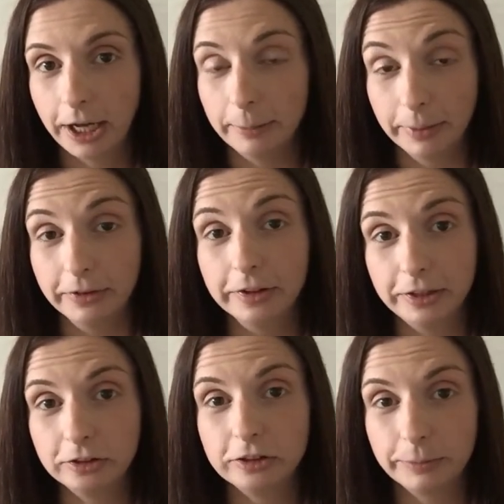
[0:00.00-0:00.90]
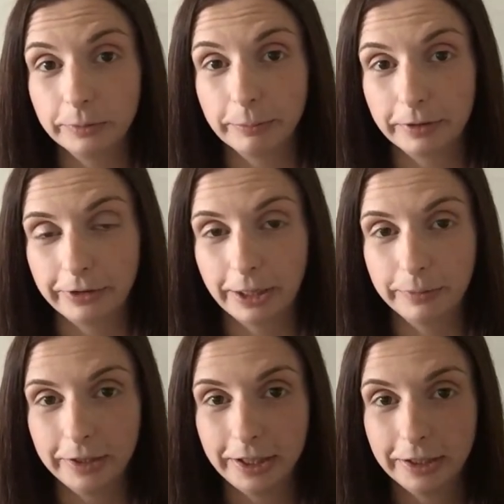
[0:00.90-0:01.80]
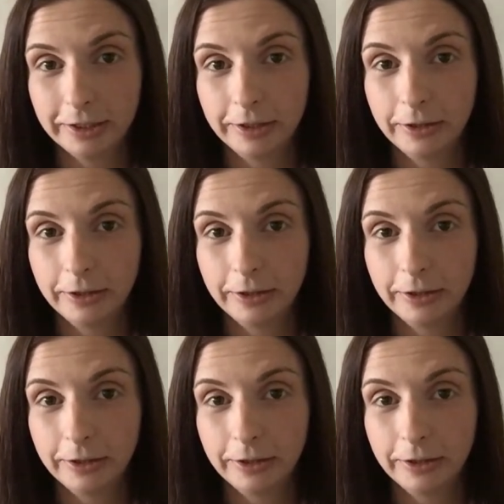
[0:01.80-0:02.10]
and my relationships with my family.